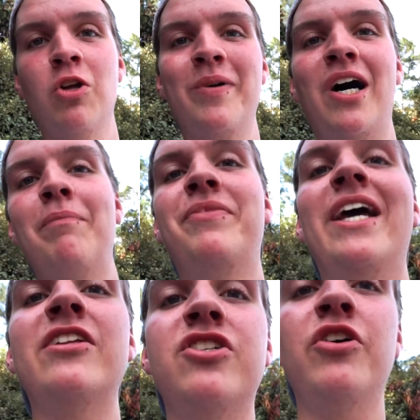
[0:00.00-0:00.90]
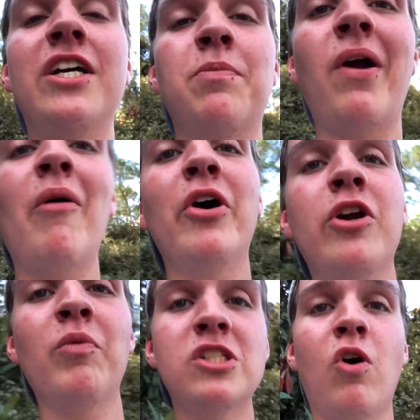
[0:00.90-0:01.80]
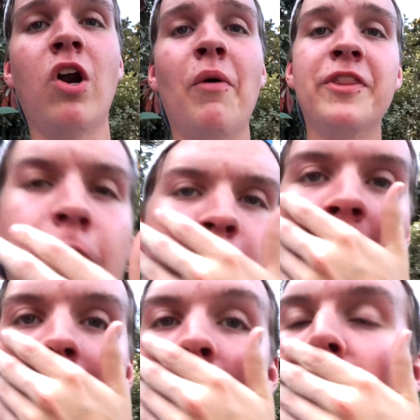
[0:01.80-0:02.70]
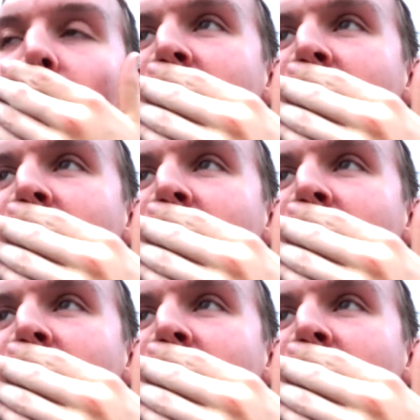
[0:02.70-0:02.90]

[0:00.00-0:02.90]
little bit update. So you guys are probably wondering what's going on new car.